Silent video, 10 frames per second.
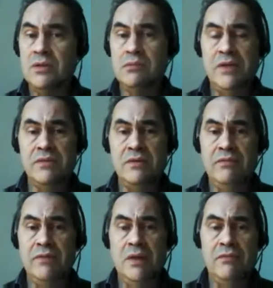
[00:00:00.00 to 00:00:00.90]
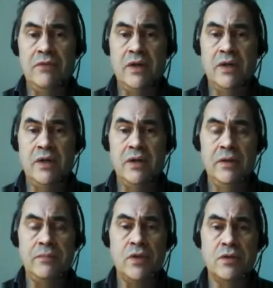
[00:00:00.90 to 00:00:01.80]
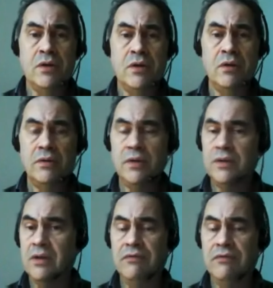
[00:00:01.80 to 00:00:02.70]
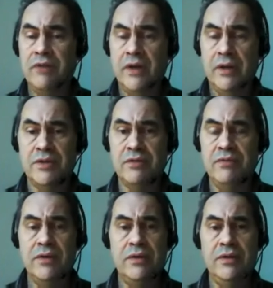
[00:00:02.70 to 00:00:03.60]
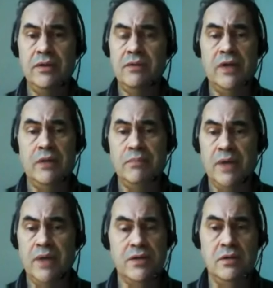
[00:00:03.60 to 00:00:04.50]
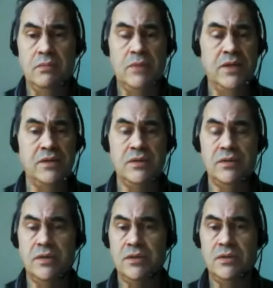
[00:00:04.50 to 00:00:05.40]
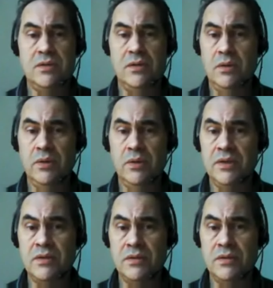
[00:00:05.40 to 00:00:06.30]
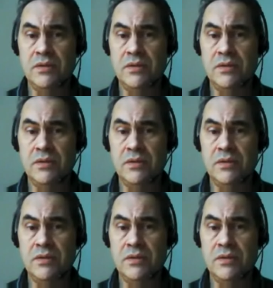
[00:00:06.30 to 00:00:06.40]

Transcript: is basically very, very tolerant and very persevering and very patient and basically says, no, it isn't.